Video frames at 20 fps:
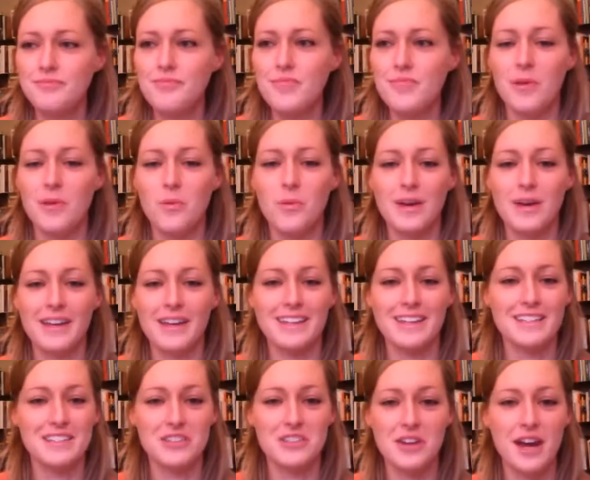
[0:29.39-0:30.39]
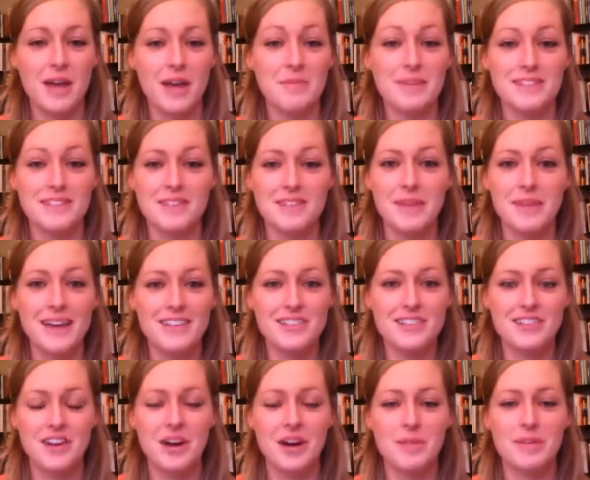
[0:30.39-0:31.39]
What he described as the
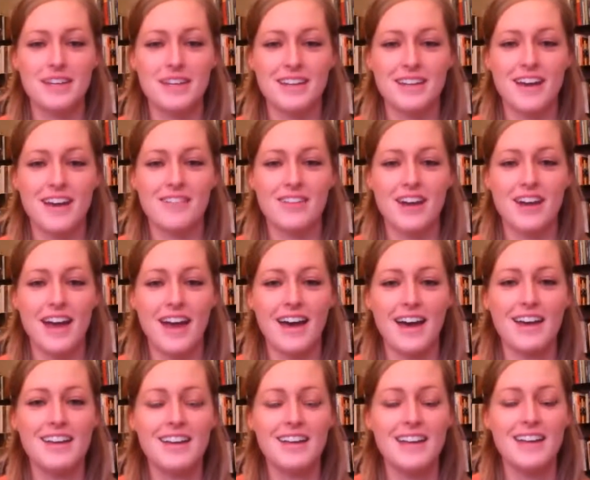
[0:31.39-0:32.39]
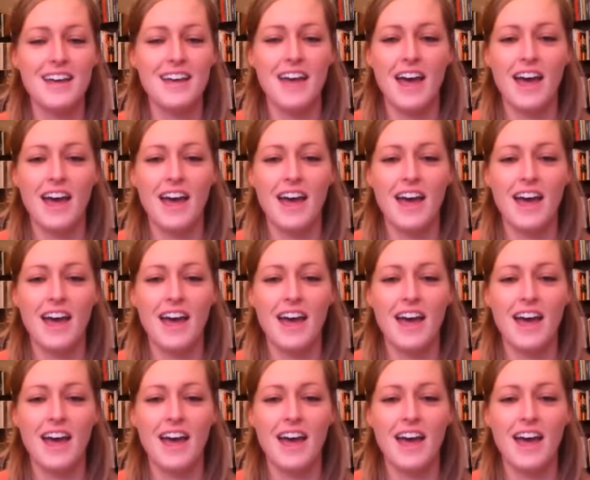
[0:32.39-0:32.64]
best job he'd ever had.